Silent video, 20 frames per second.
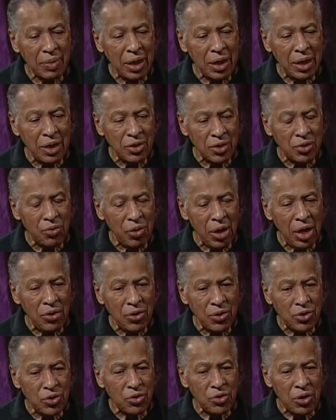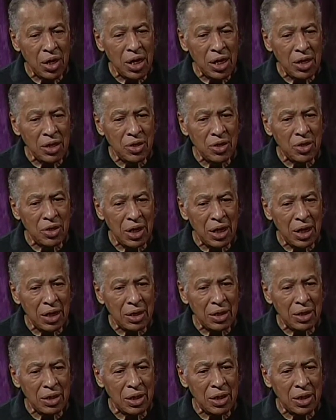it's rather strange that
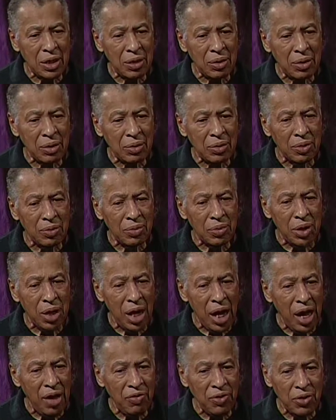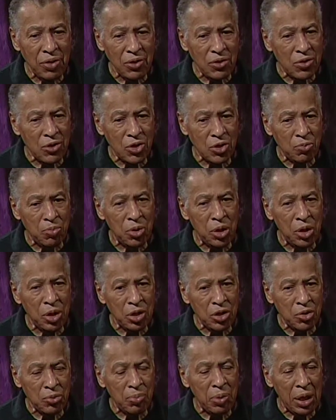we're having this
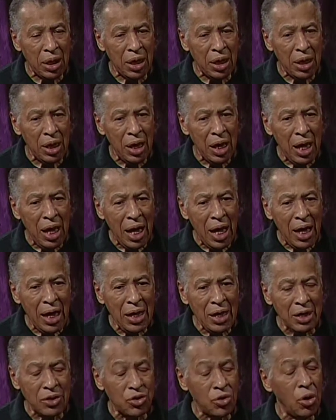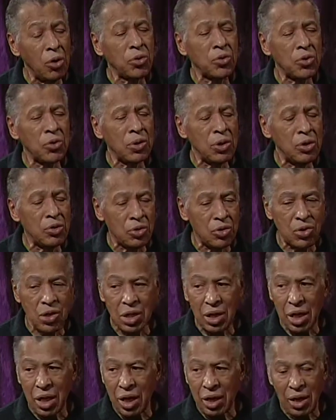experience, but it's also
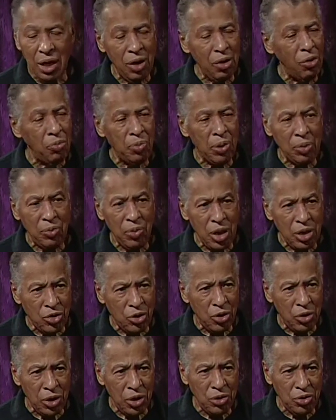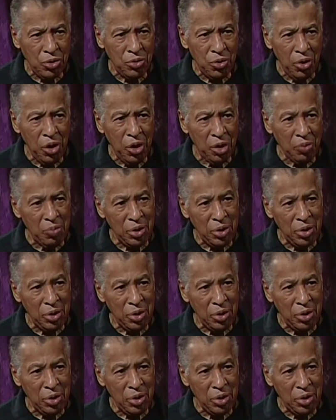interesting, and I hope I'm not talking too long.